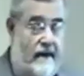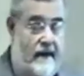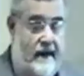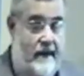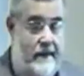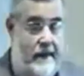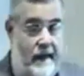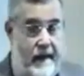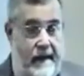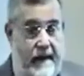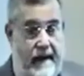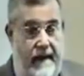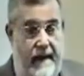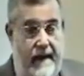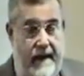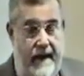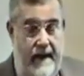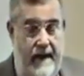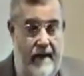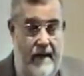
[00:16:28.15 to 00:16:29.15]
Typically,
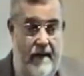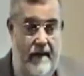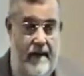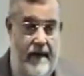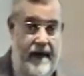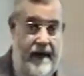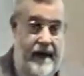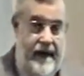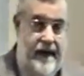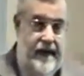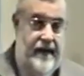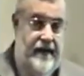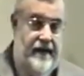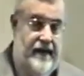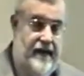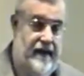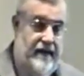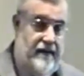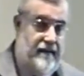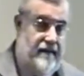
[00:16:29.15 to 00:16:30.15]
you go to an
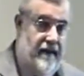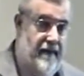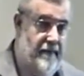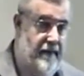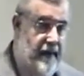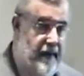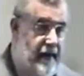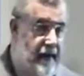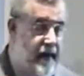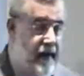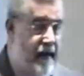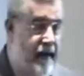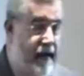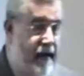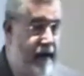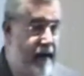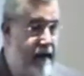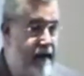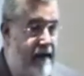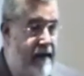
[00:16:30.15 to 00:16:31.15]
AADSM meeting,
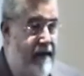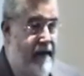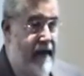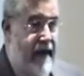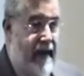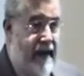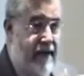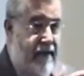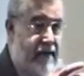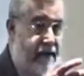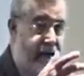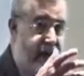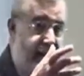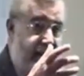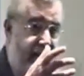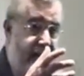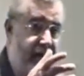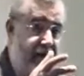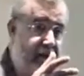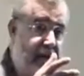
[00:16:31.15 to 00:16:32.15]
and the docs are
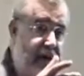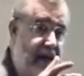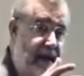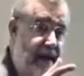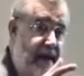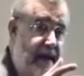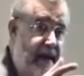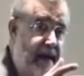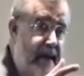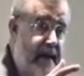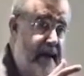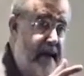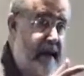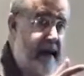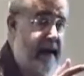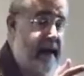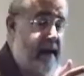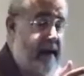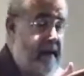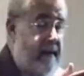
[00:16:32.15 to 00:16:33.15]
at this meeting,
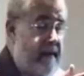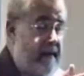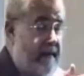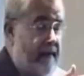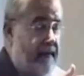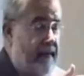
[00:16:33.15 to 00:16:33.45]
and